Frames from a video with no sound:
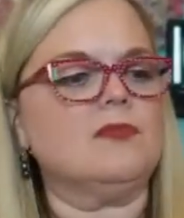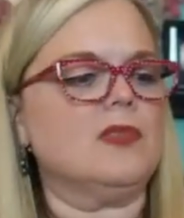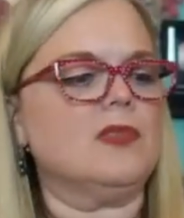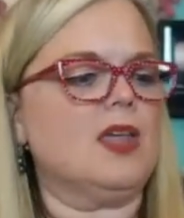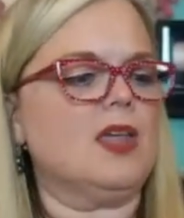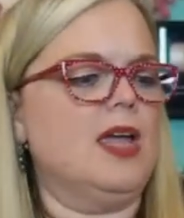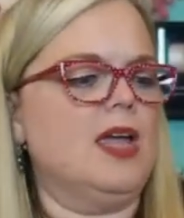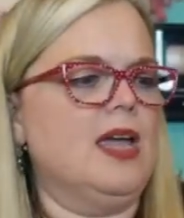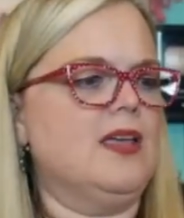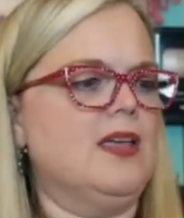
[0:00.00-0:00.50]

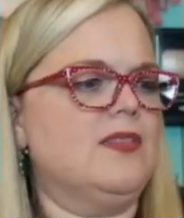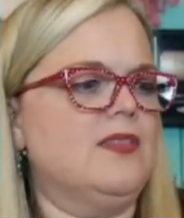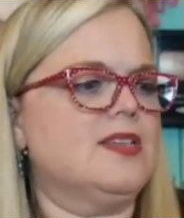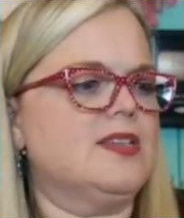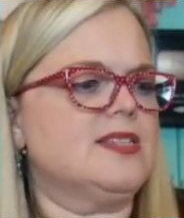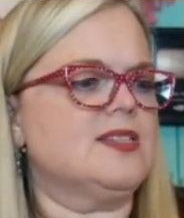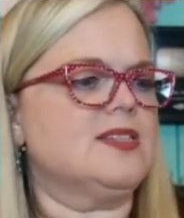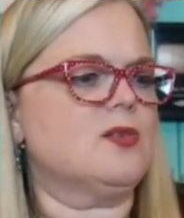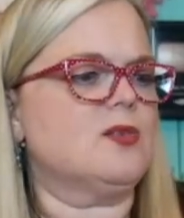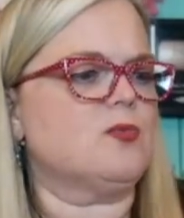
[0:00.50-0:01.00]
And this
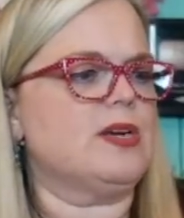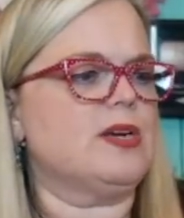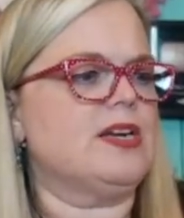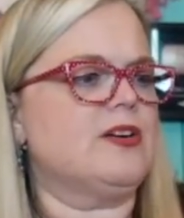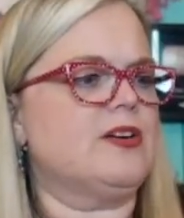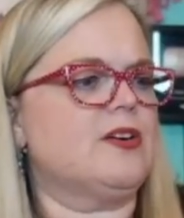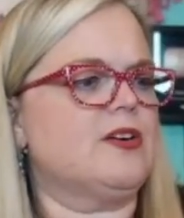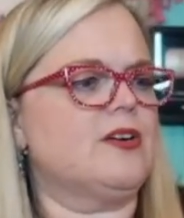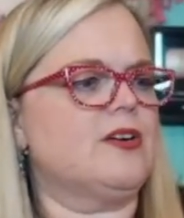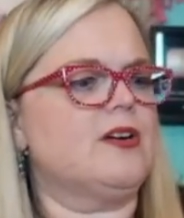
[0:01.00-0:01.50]
is a
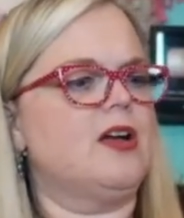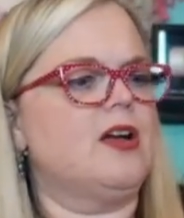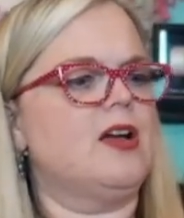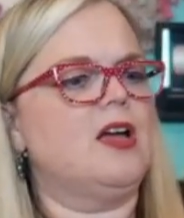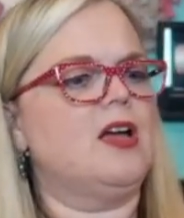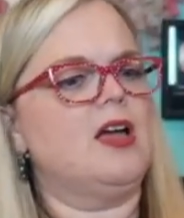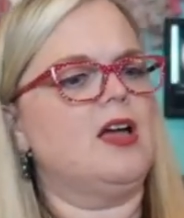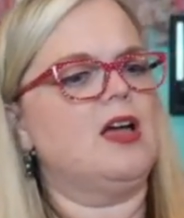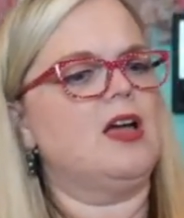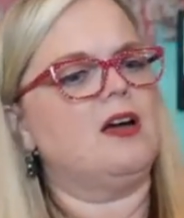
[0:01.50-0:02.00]
reader
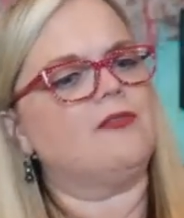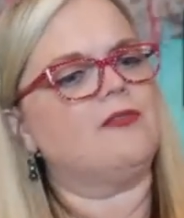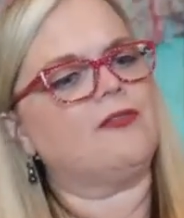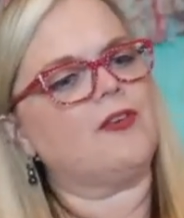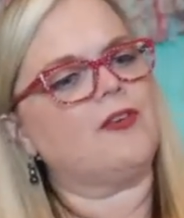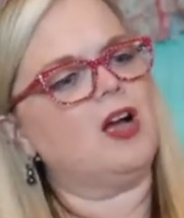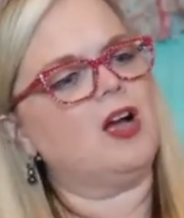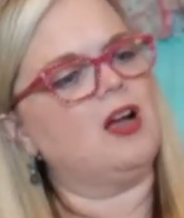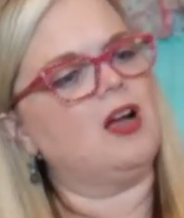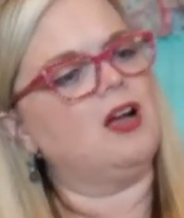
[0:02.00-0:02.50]

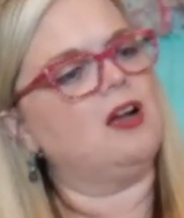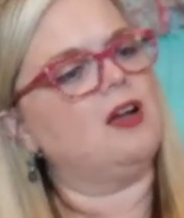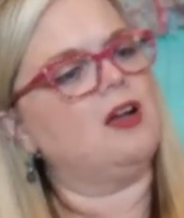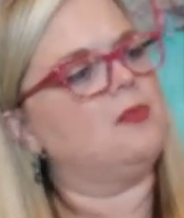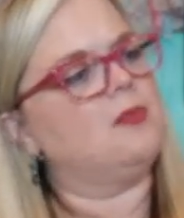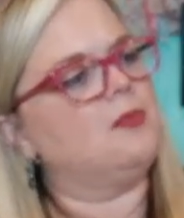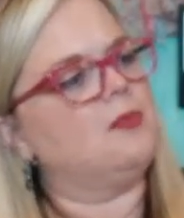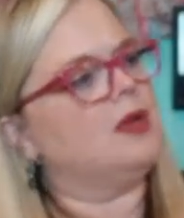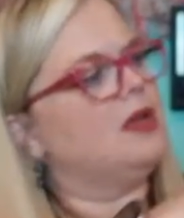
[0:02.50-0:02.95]
from